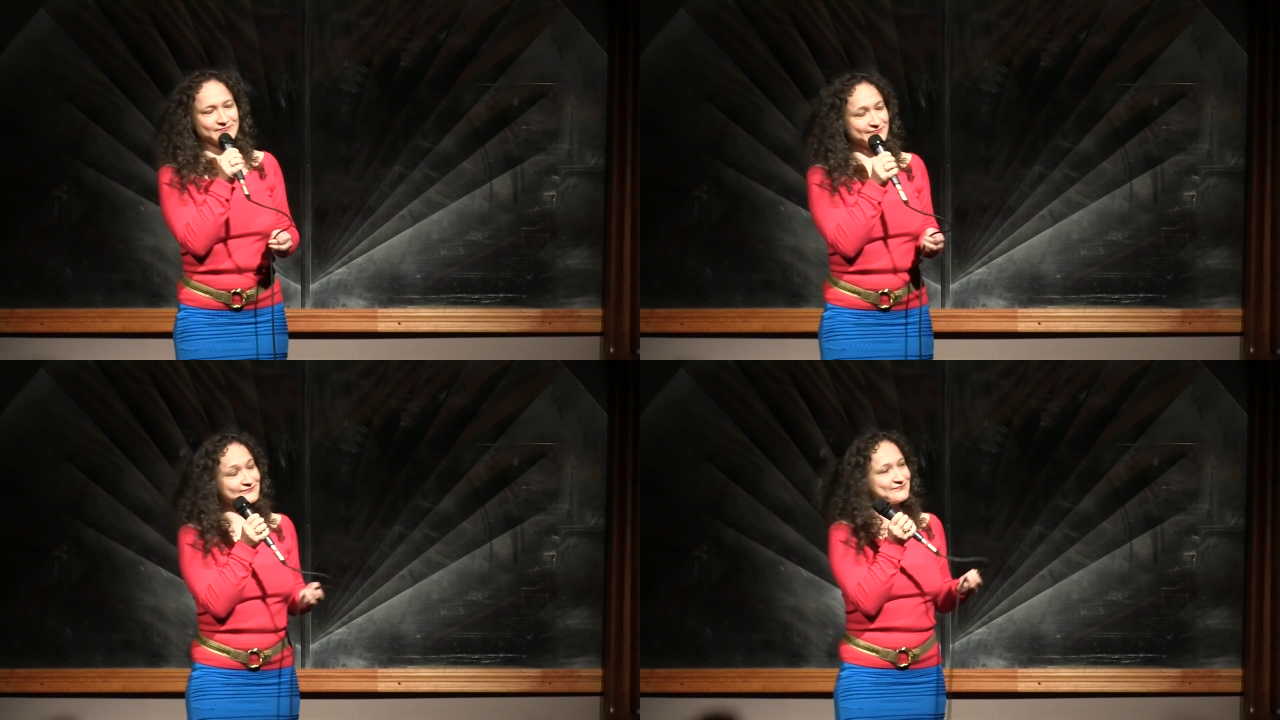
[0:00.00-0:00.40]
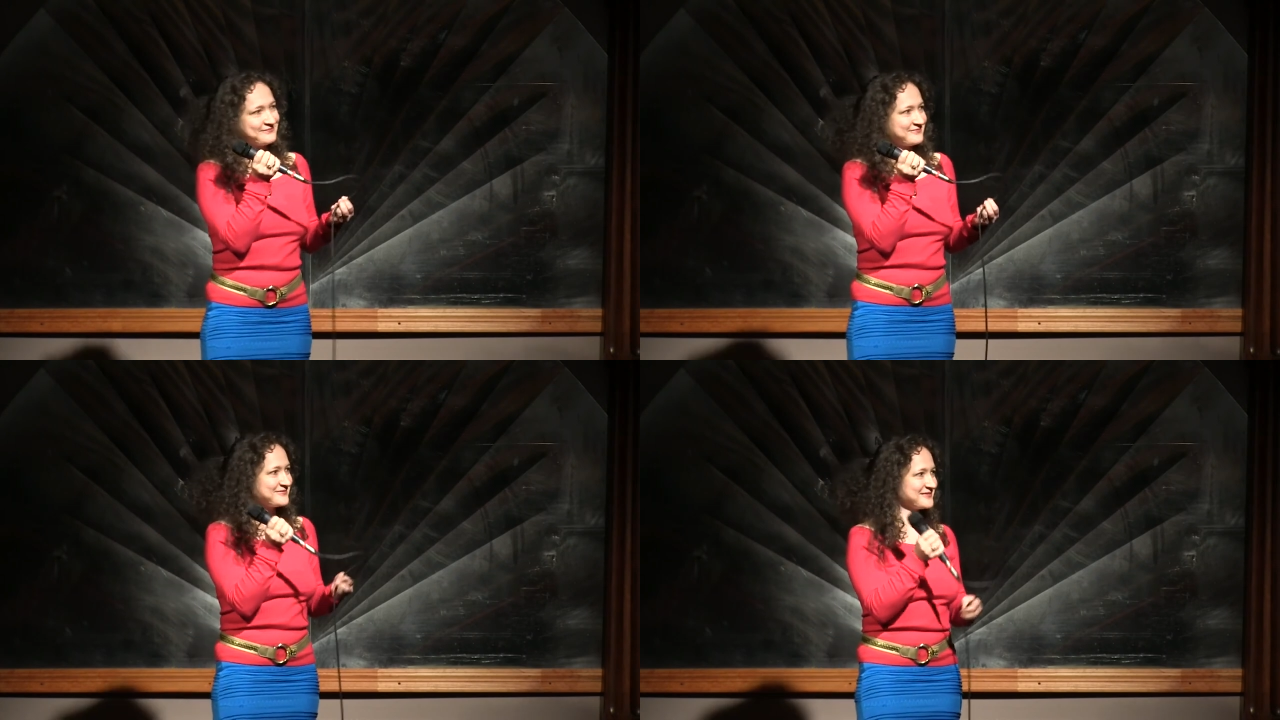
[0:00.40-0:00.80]

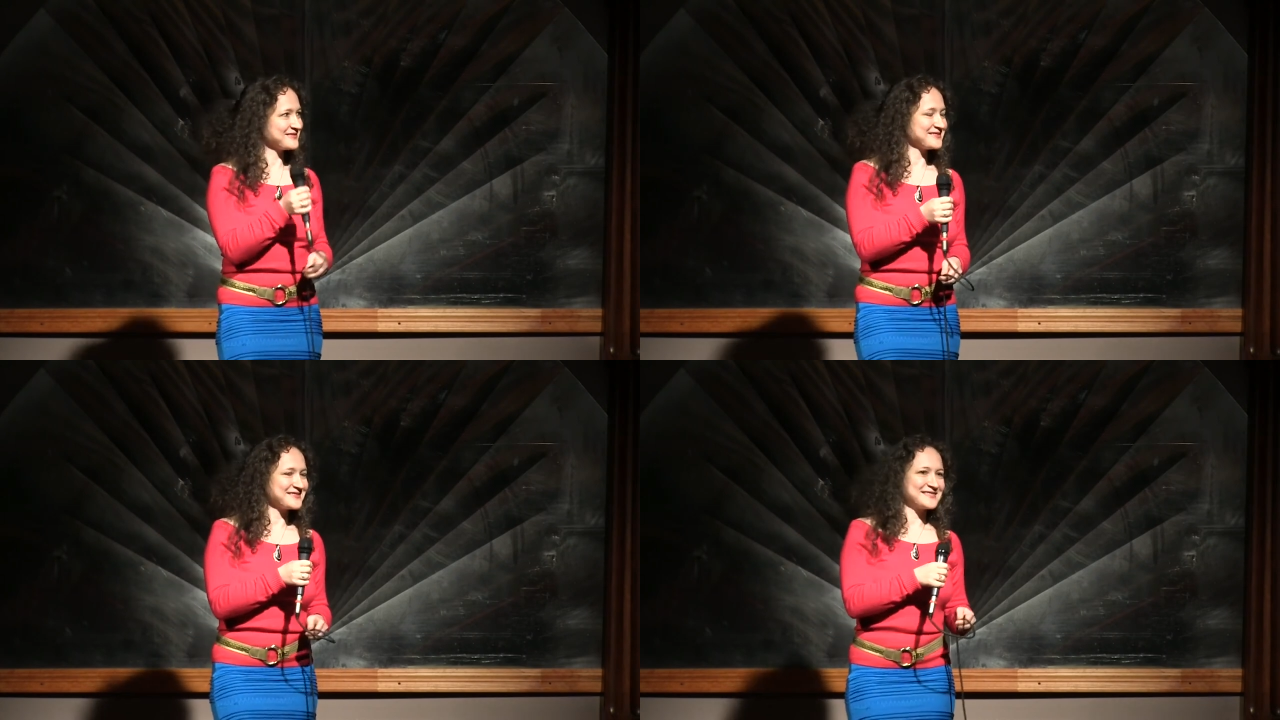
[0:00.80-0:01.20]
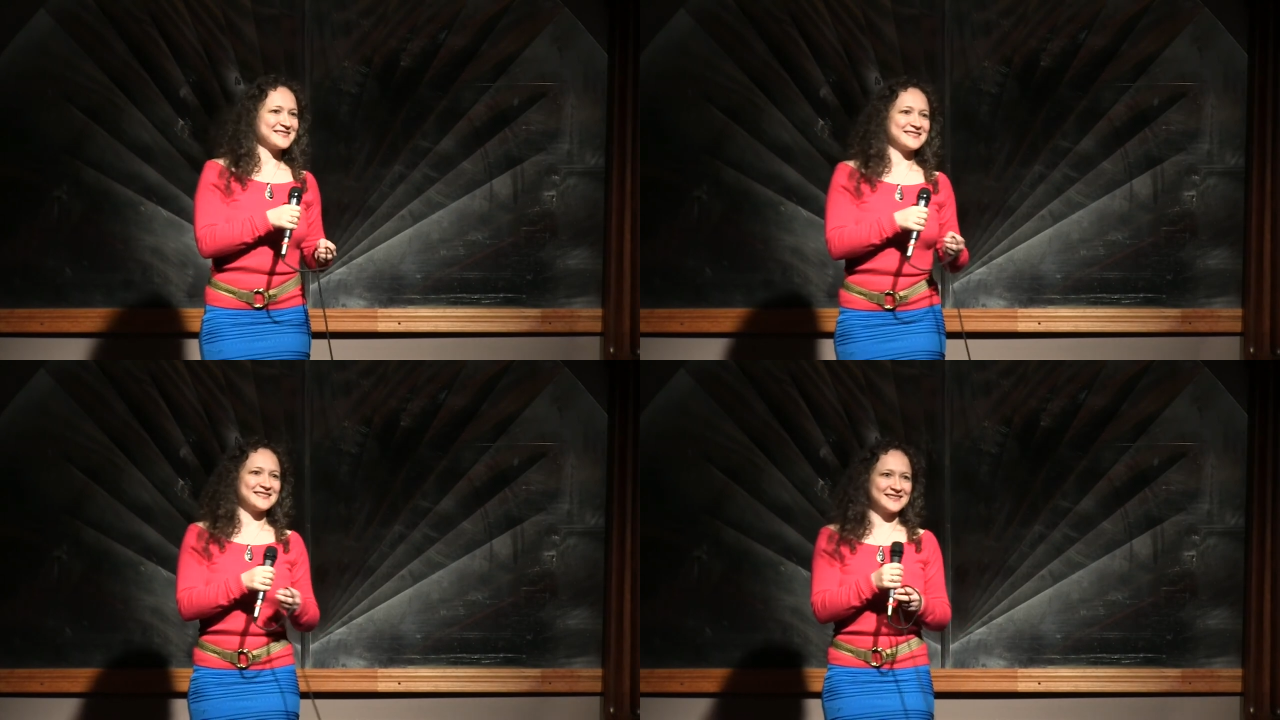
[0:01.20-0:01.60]

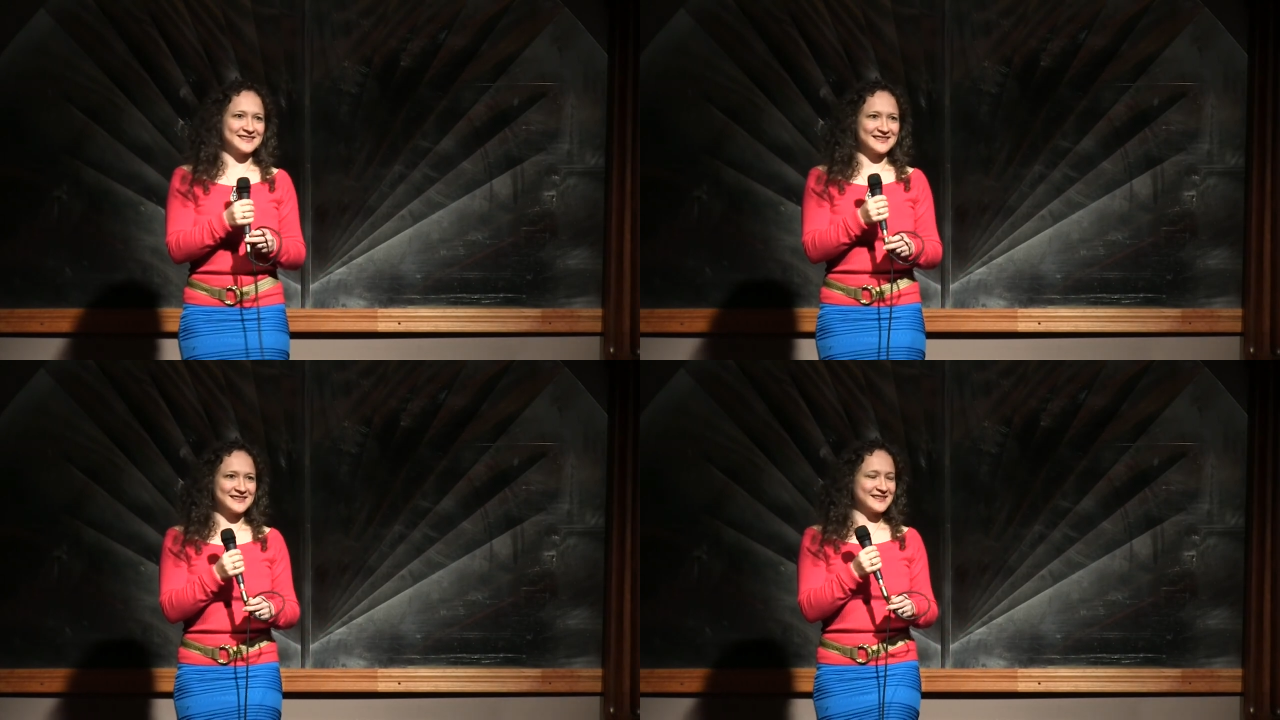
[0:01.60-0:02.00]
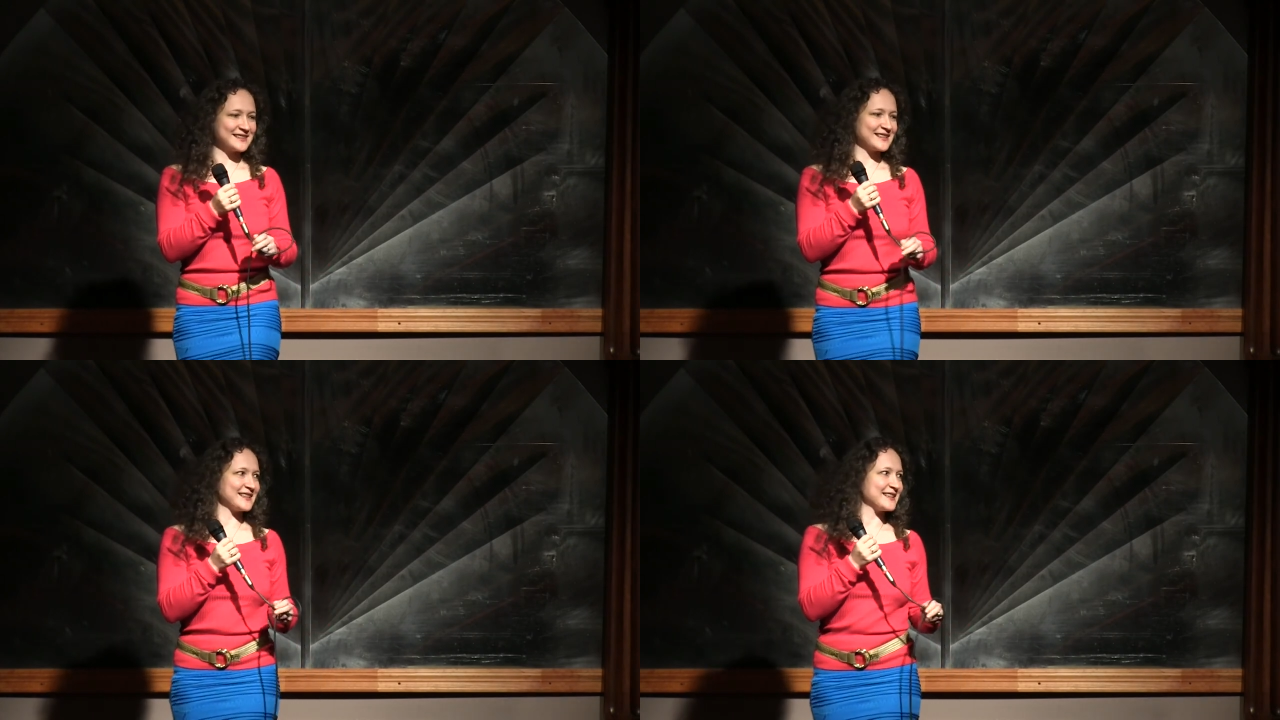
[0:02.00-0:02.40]

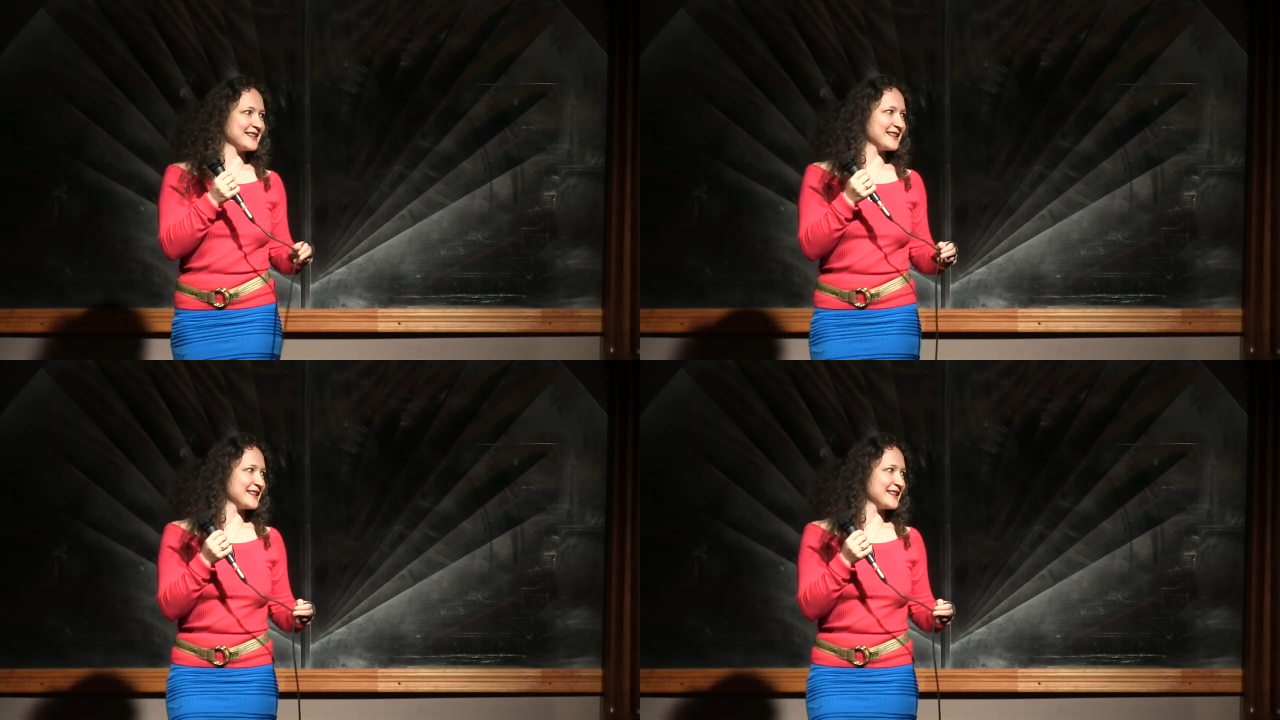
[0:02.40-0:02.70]
Nothing is said.